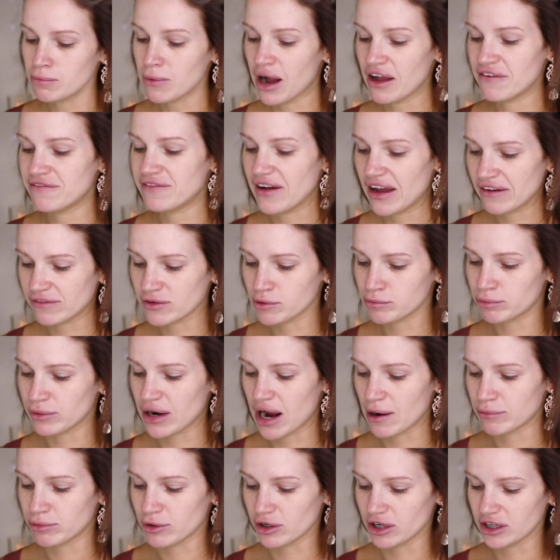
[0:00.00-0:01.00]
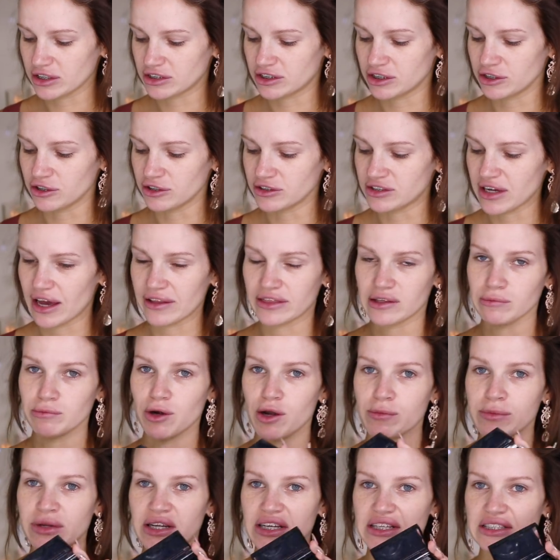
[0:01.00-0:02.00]
My favorite brow product to use at the
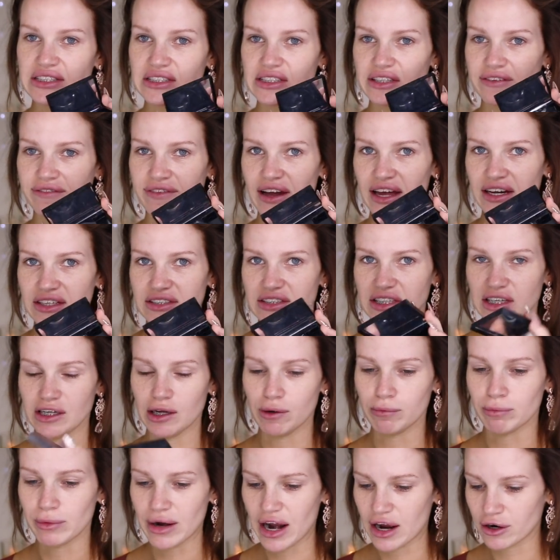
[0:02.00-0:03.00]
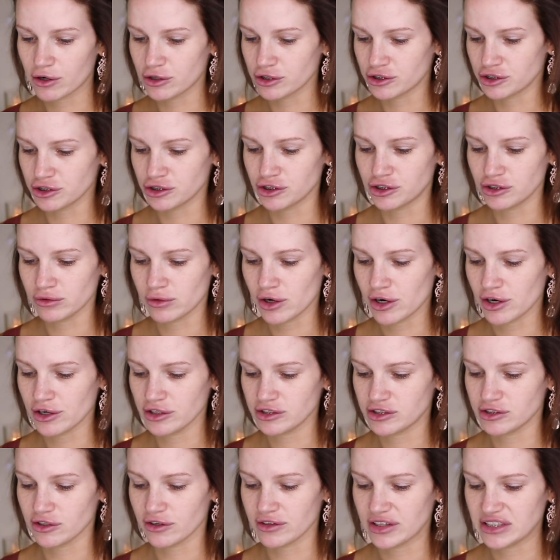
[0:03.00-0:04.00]
moment is the Vani-t Brow Cushion
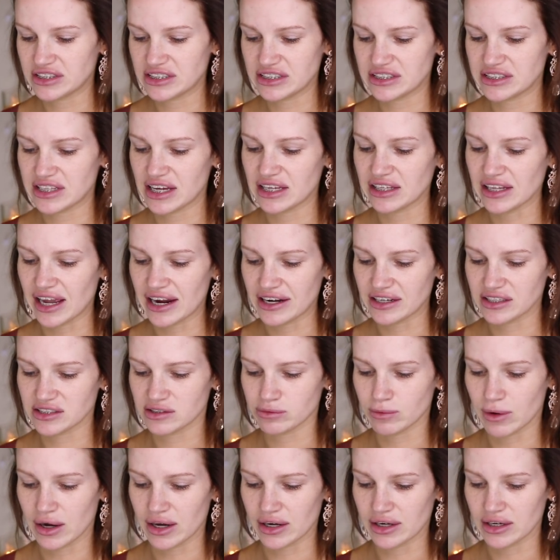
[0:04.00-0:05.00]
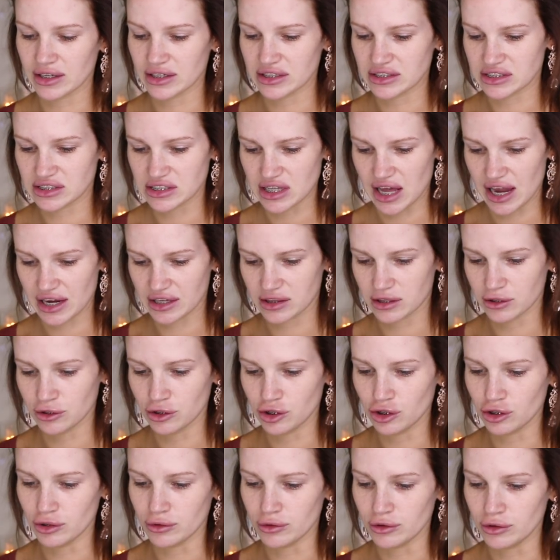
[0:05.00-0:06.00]
Duo. So this is their latest one. It's like the
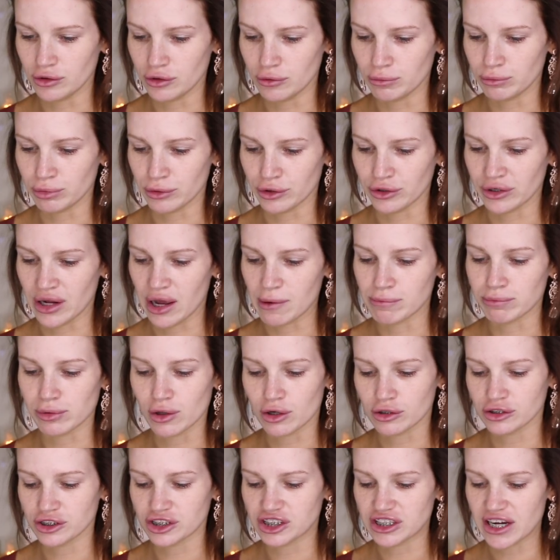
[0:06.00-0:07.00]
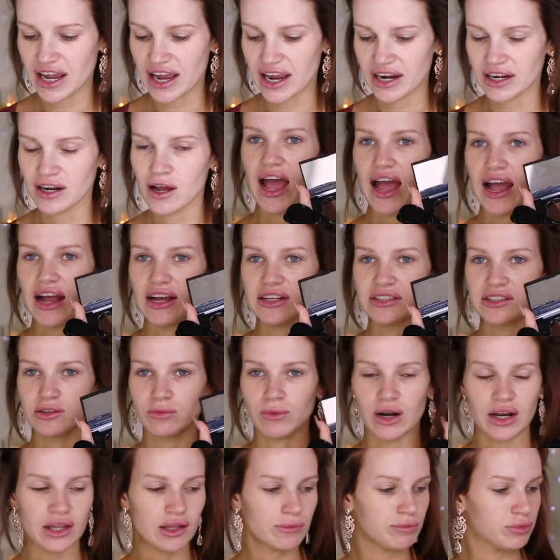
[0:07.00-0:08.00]
new brunette blonde shade, and
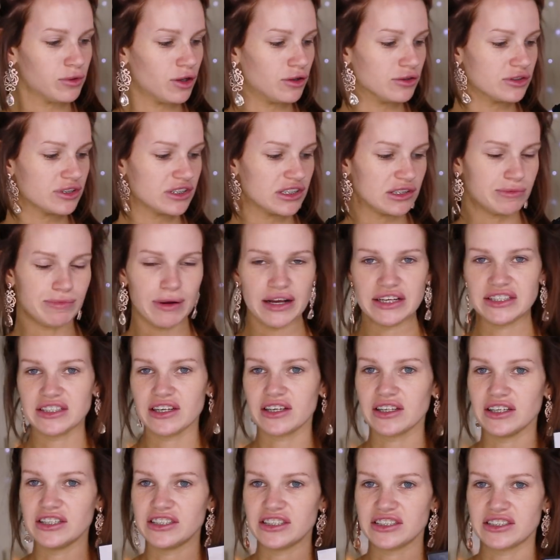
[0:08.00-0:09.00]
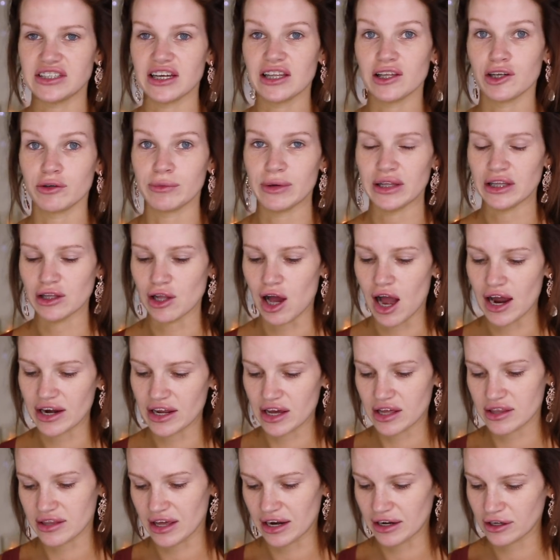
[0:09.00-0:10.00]
one of the blondes is basically just a little bit
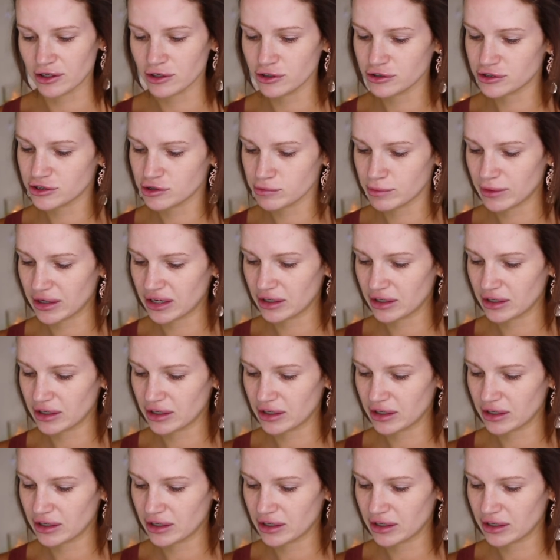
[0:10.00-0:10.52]
lighter than it used to